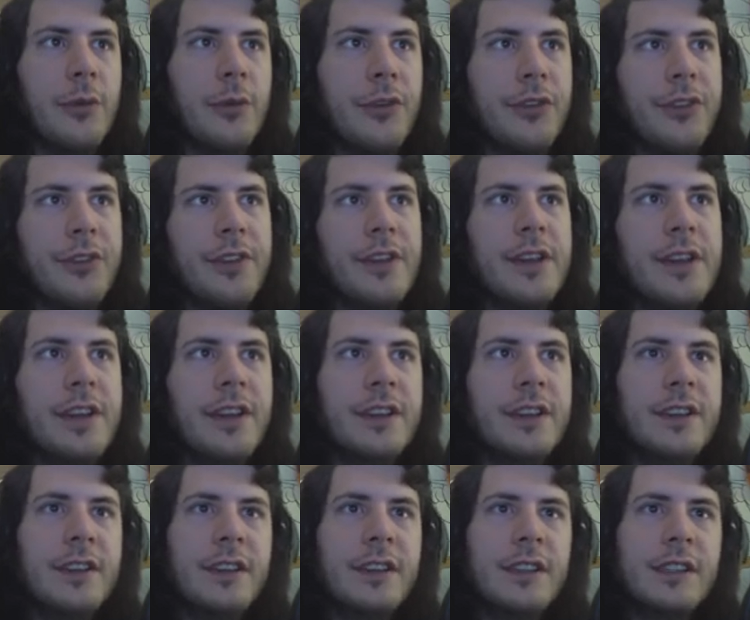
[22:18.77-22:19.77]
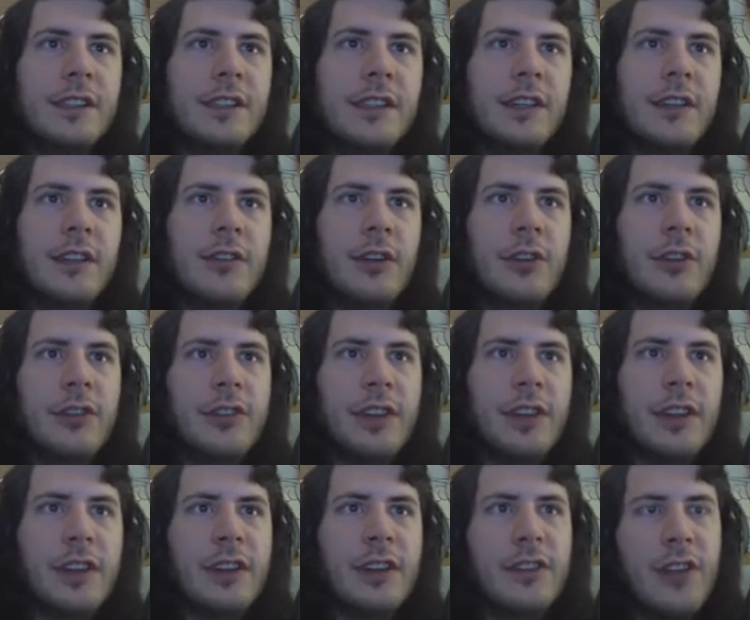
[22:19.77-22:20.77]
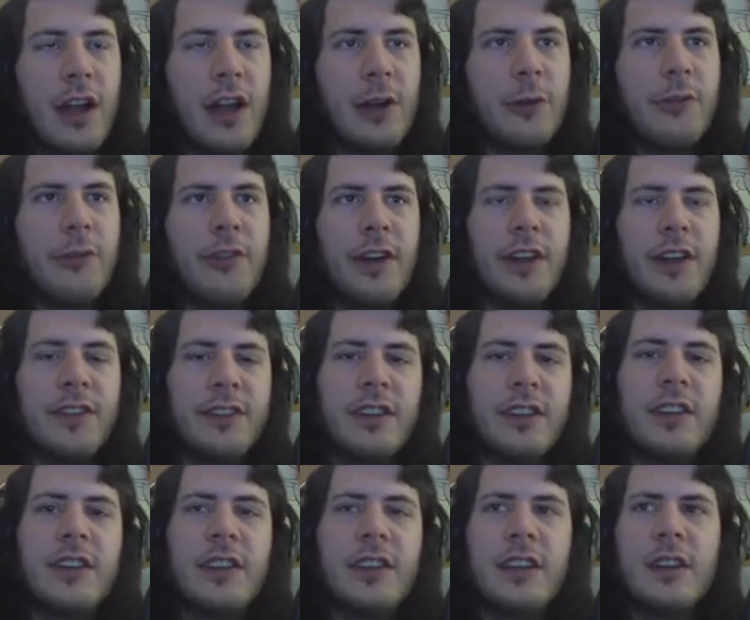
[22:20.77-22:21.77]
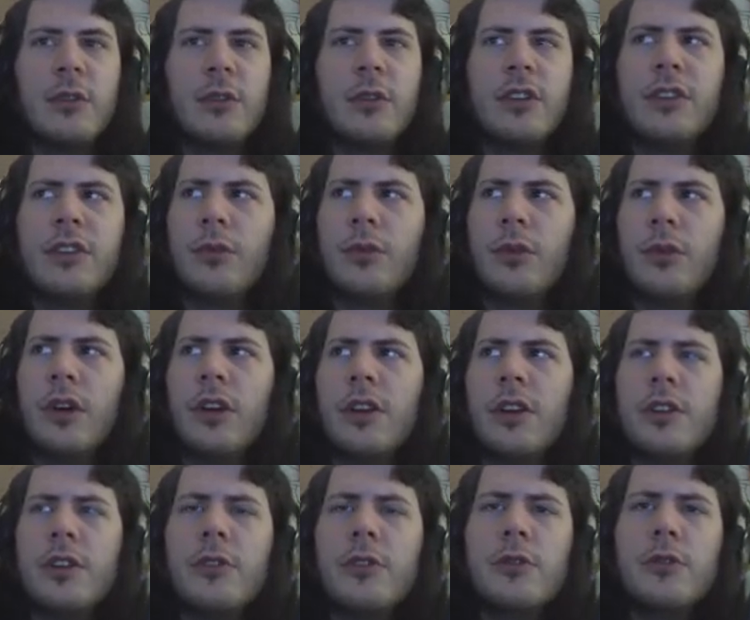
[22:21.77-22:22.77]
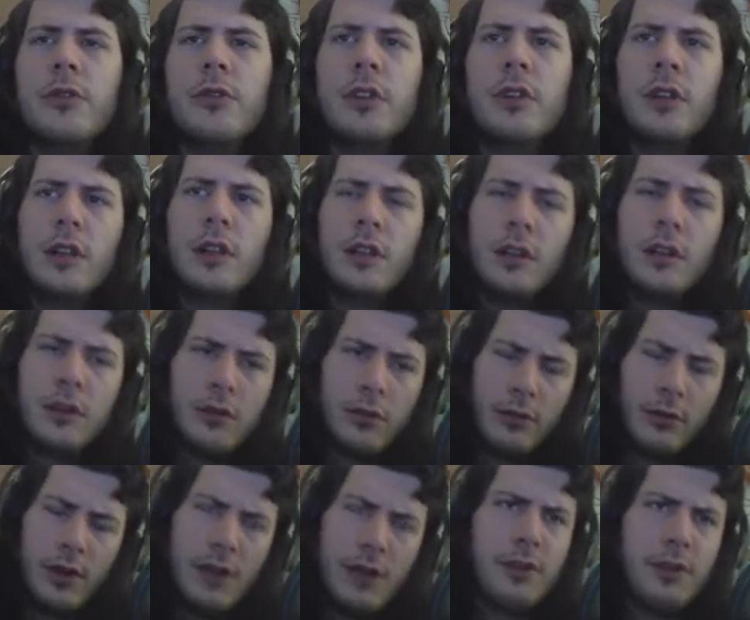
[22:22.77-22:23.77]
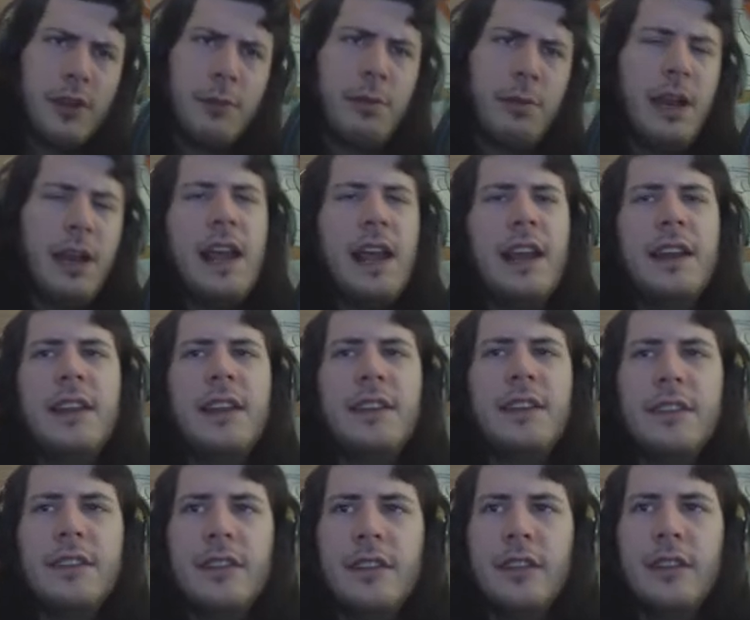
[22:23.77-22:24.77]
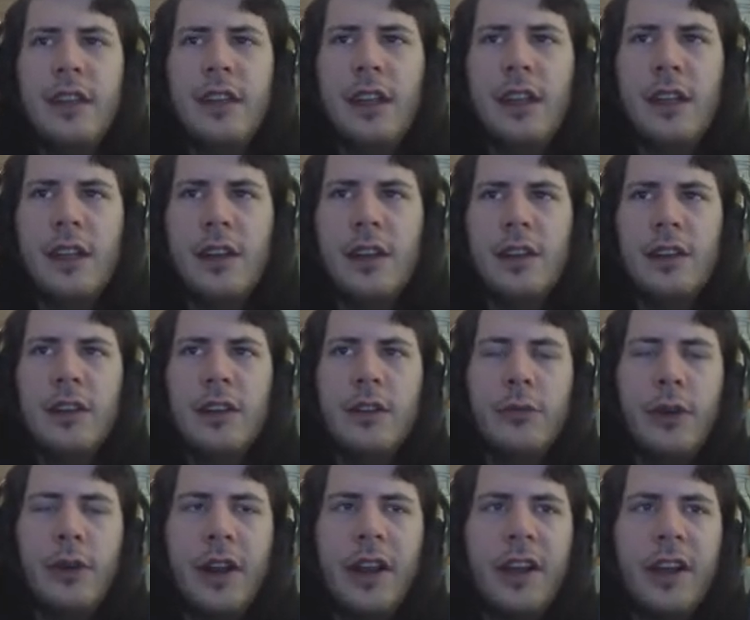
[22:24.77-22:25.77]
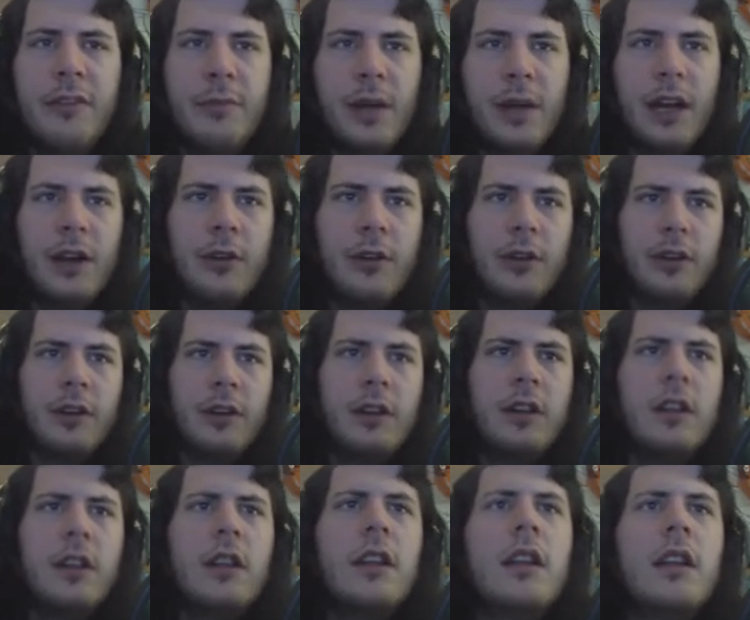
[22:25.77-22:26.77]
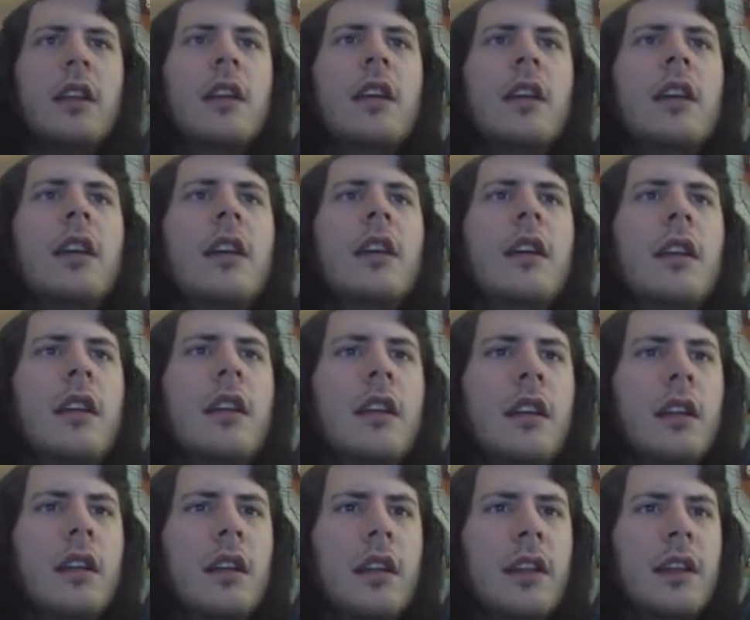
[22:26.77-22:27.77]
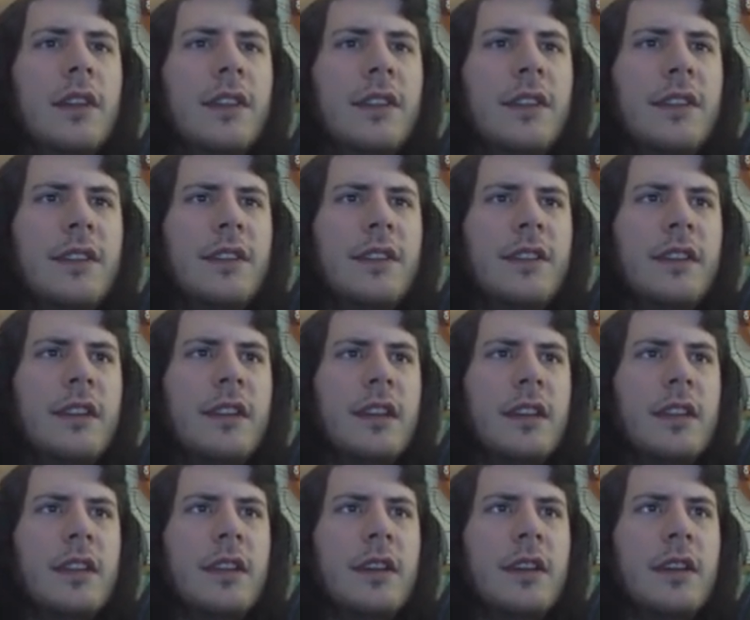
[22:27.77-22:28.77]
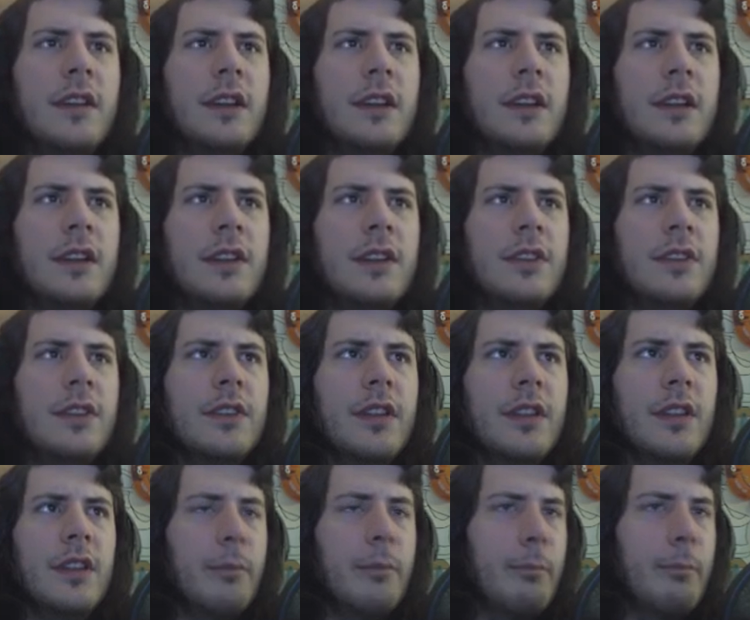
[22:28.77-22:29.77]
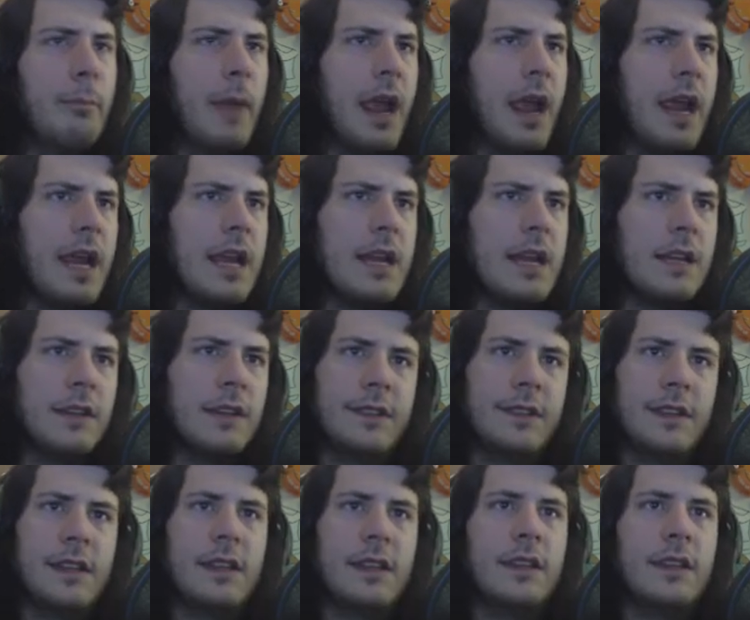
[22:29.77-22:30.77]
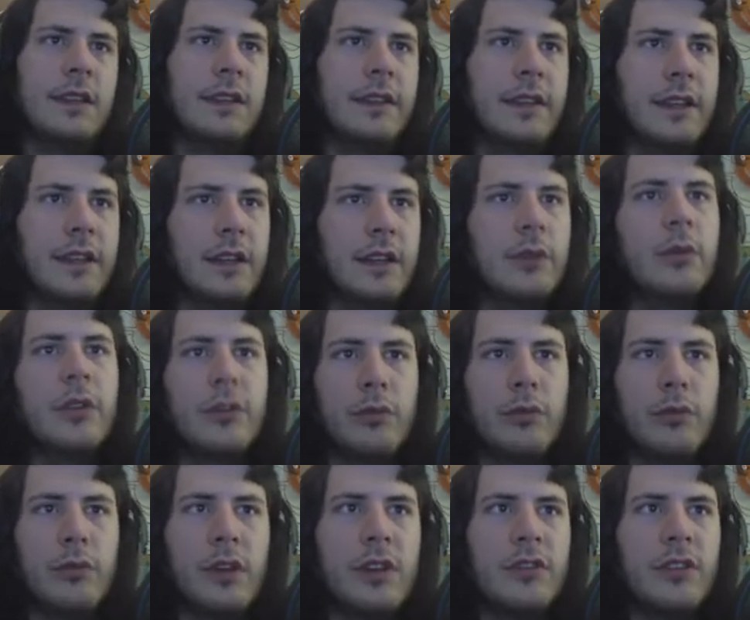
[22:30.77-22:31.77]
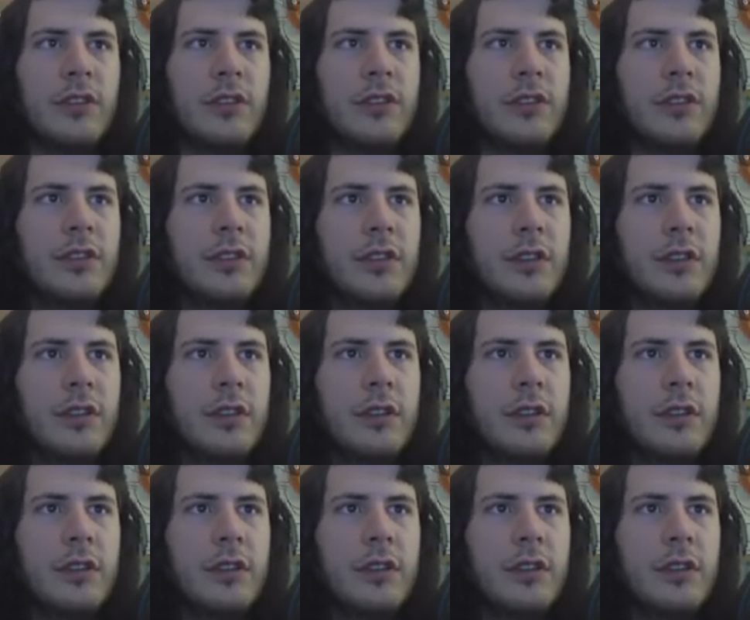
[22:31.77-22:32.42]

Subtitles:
was the first ending. Sacrifice ending, which is where you go down to the planet and run out of power. Let's see, there is the maze ending, which we just...